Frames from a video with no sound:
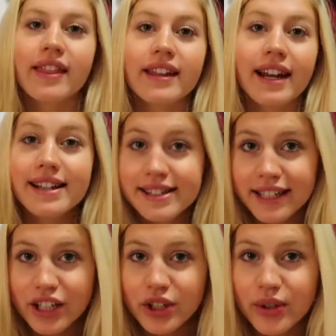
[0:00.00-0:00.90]
The next
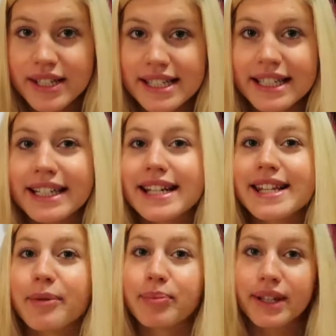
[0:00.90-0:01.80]
thing that you're going to need is
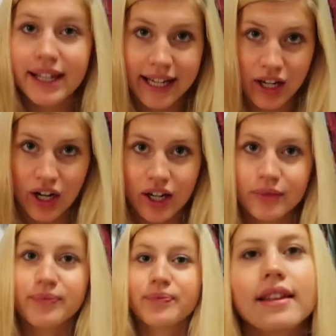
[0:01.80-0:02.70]
a
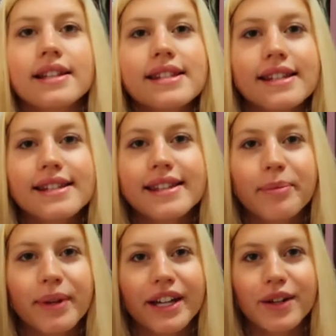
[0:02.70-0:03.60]
planner. This is
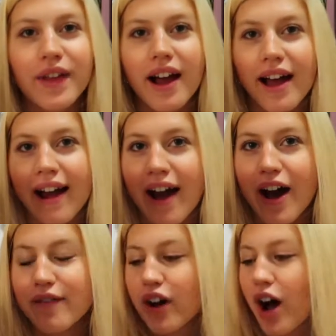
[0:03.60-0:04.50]
the planner that I
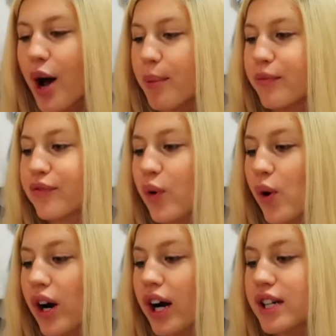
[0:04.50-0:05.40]
have
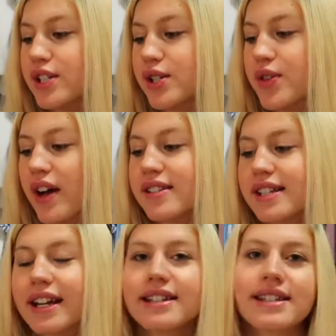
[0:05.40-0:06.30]
for
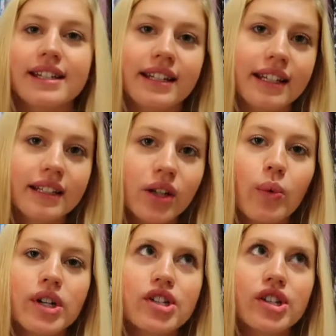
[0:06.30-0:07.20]
2019,
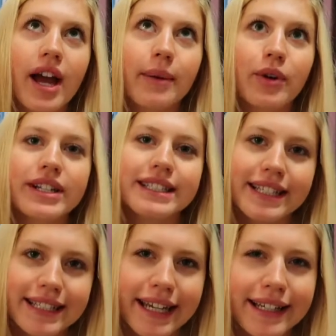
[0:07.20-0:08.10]
which I'm going to
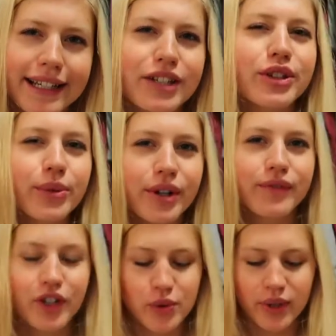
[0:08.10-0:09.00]
need to get a new one
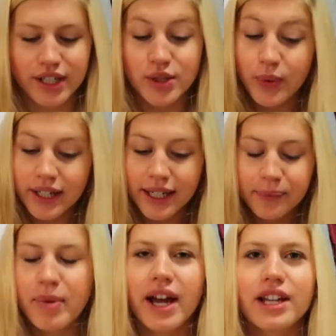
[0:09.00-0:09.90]
for 2020,
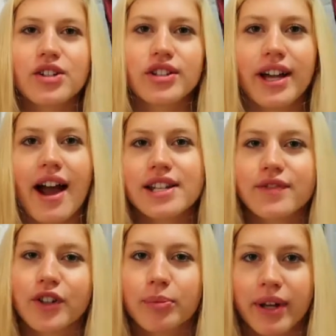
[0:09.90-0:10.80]
but I usually
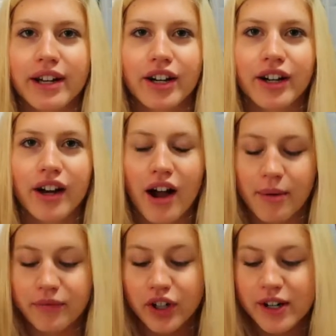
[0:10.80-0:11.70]
ask for a
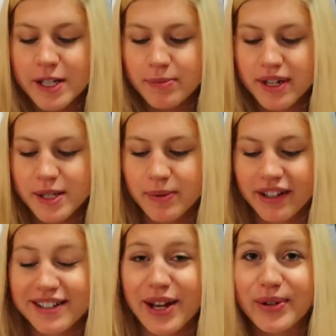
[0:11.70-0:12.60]
planner for Christmas
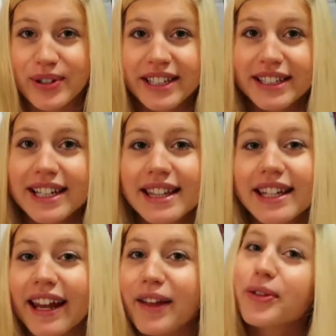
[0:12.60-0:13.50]
because I really like
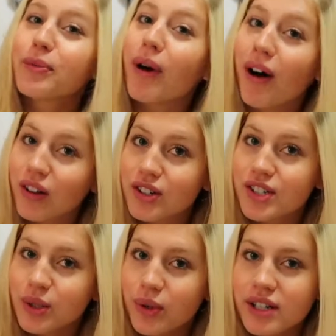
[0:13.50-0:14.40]
the
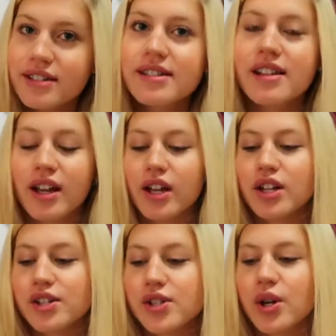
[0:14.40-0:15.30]
Anthropologie ones.
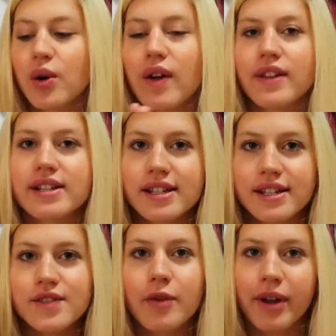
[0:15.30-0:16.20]
So this
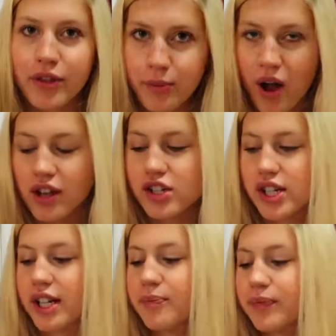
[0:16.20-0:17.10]
is from
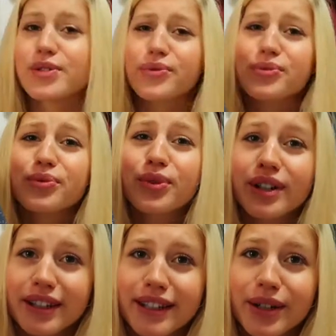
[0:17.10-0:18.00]
Anthropologie. It's
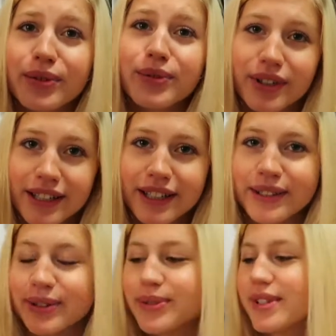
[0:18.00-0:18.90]
really, really
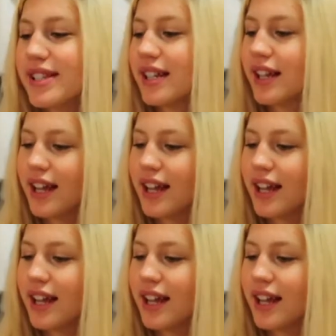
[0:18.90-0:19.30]
cute.